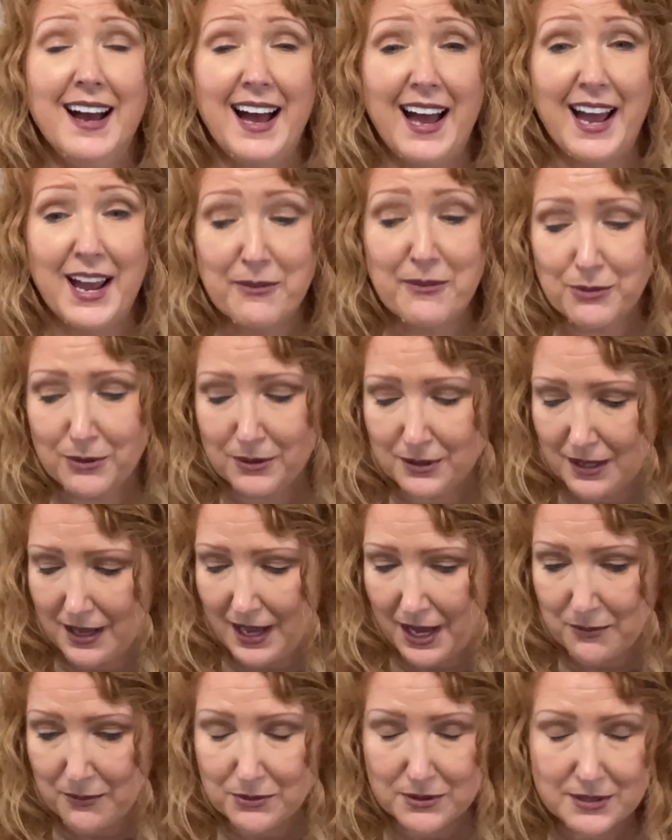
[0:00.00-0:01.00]
I will,
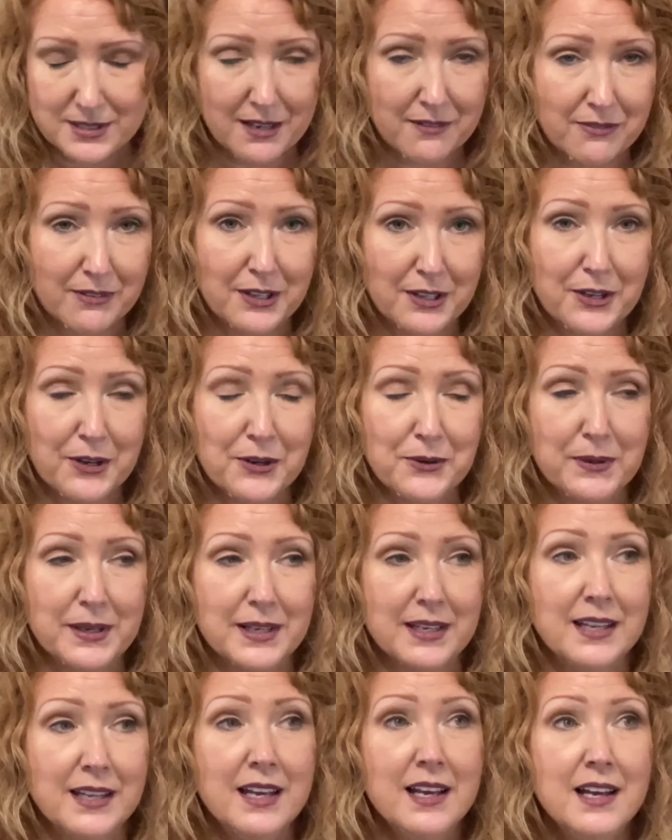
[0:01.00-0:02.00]
I would definitely go
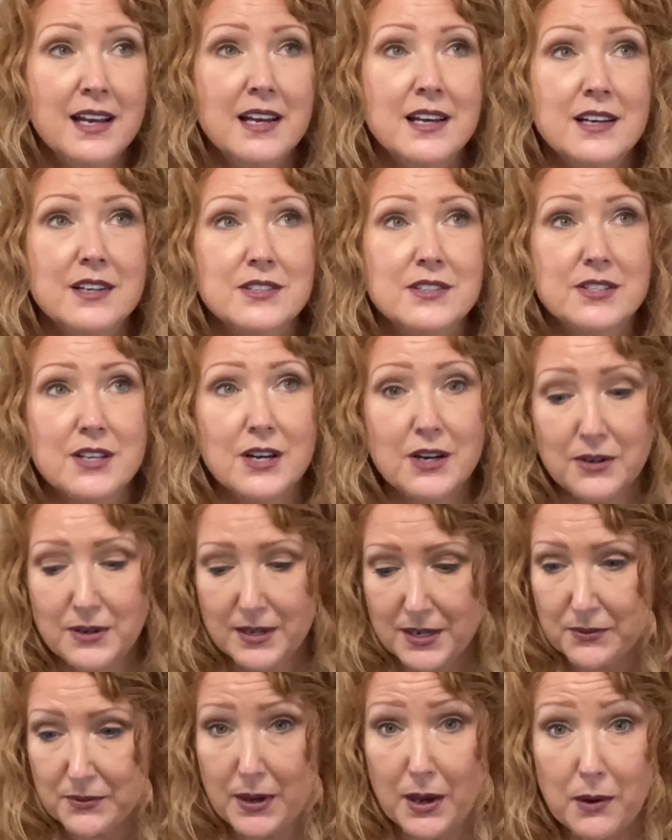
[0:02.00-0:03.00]
in. So
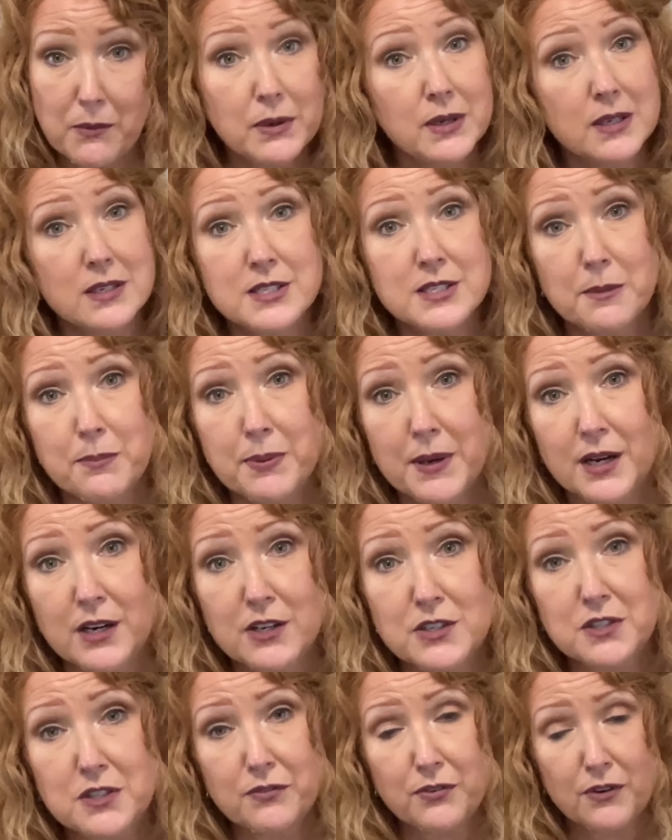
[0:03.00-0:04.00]
anyway, I went into
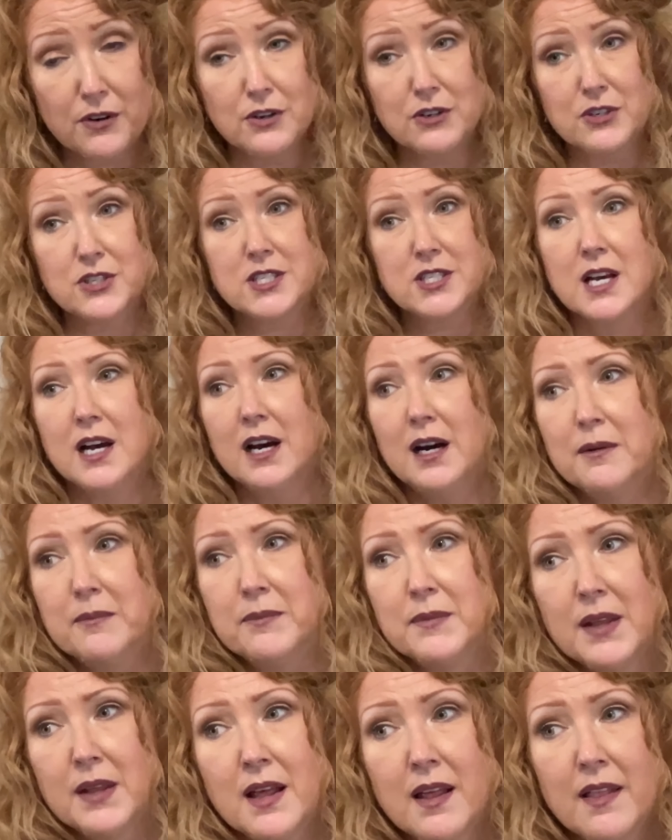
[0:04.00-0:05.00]
Pickers first. Um,
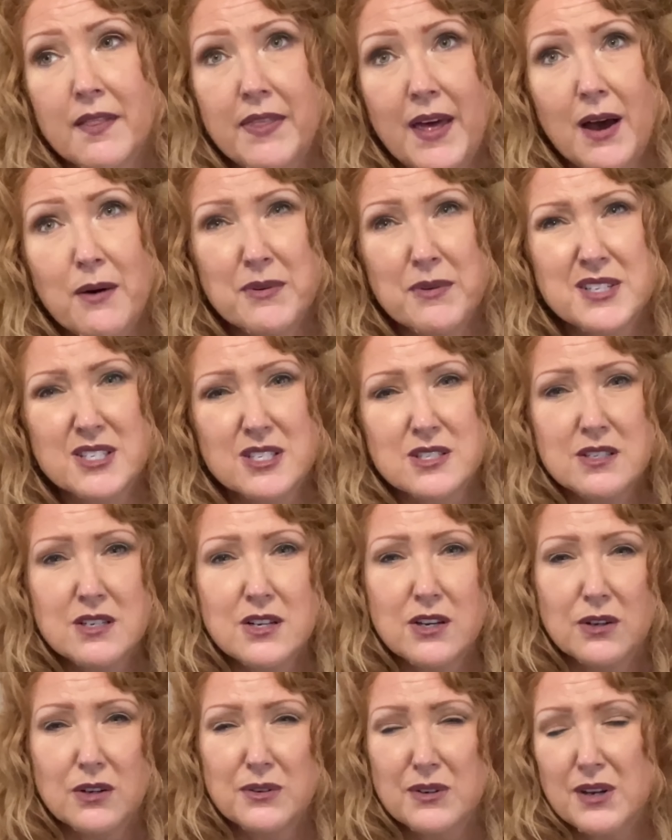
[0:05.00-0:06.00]
that one's, you
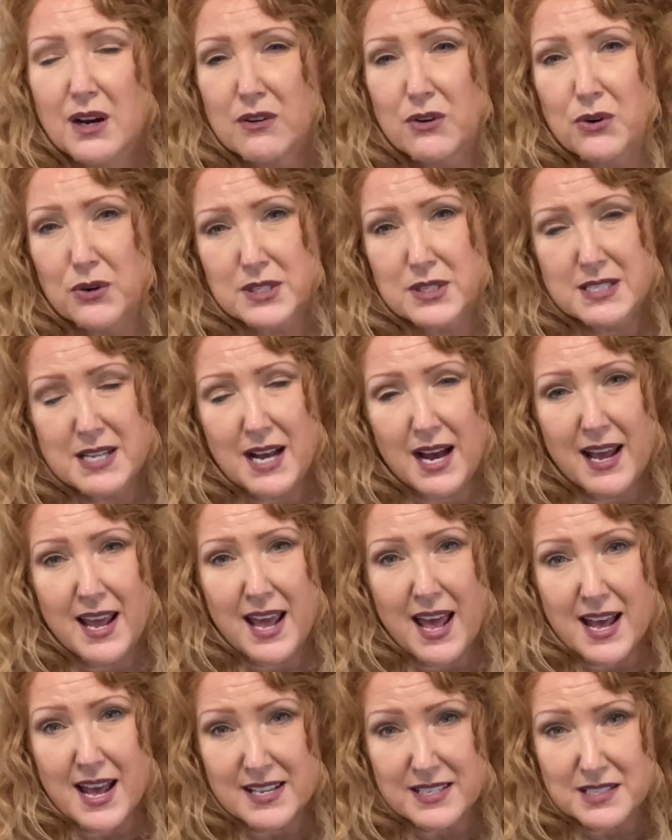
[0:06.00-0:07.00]
know, of course not
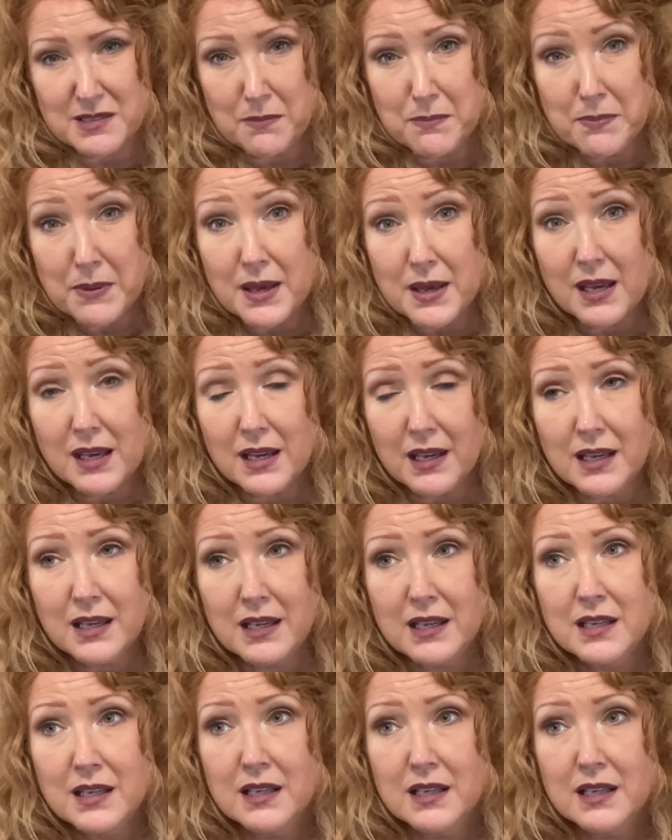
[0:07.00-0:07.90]
as big,